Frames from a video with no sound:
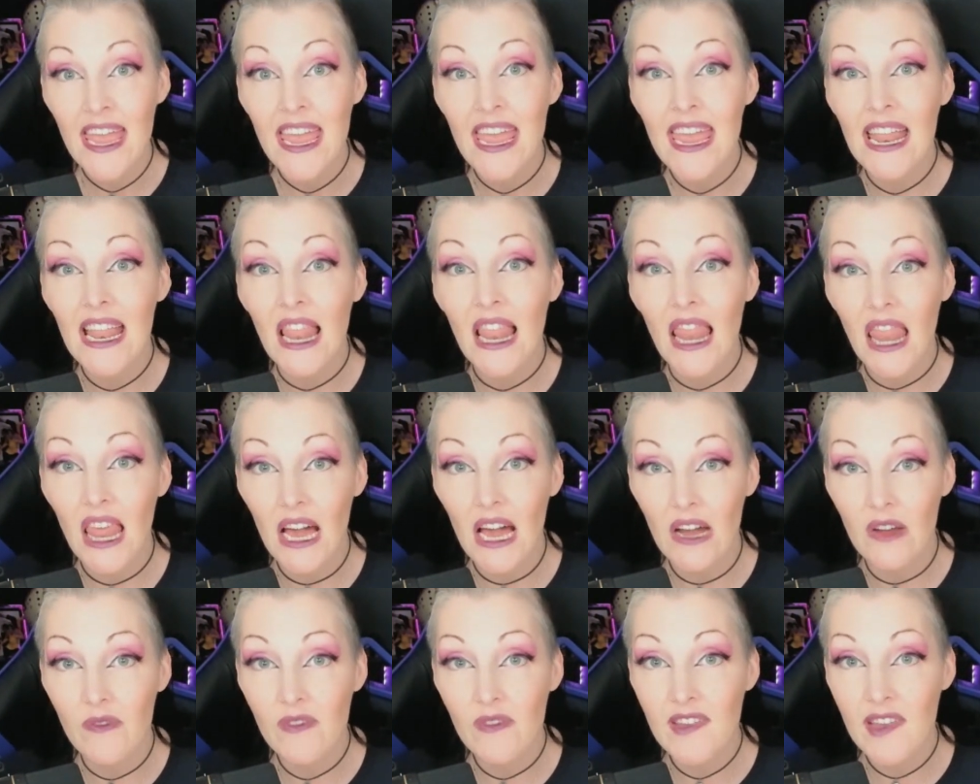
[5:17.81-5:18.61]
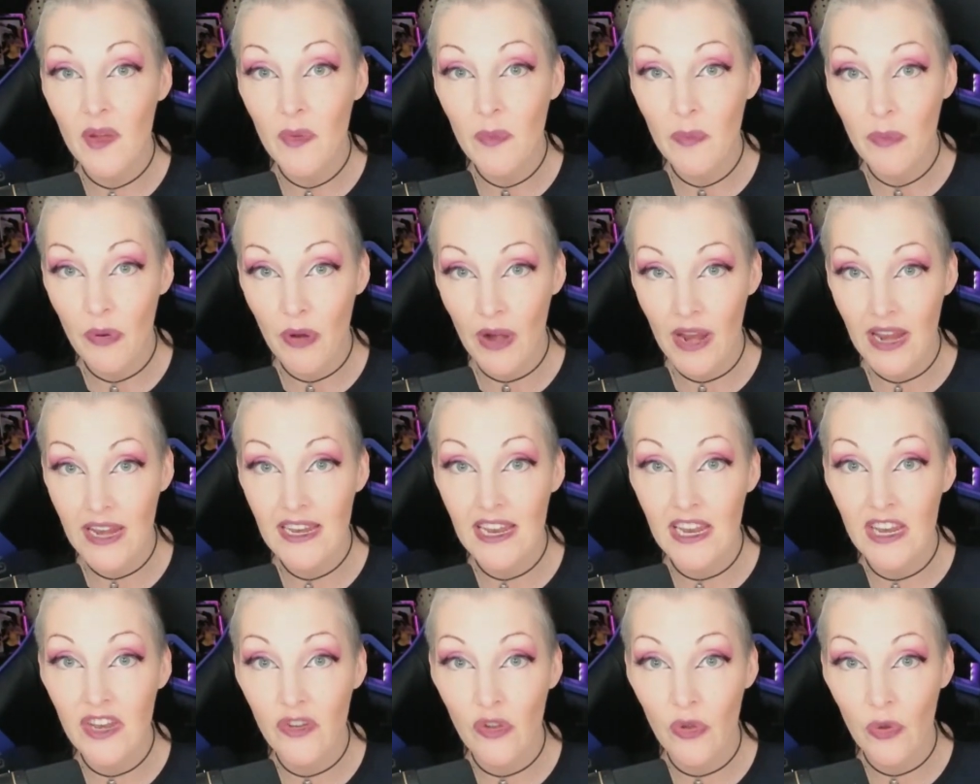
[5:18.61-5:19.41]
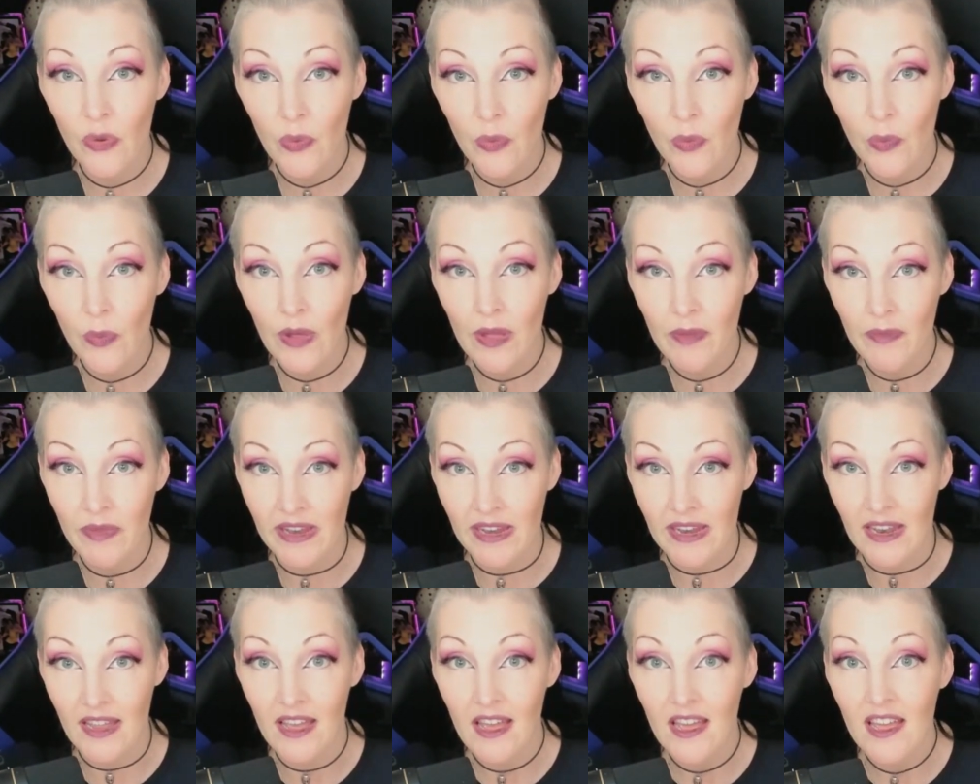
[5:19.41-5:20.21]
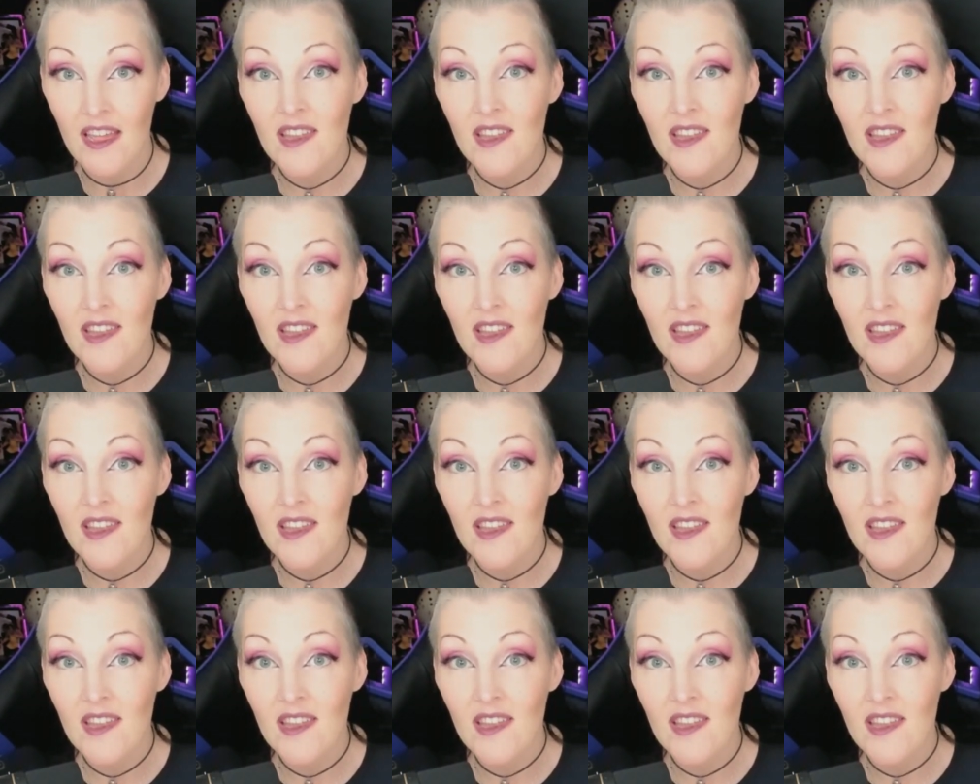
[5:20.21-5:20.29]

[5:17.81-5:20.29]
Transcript: It loves pregnant women.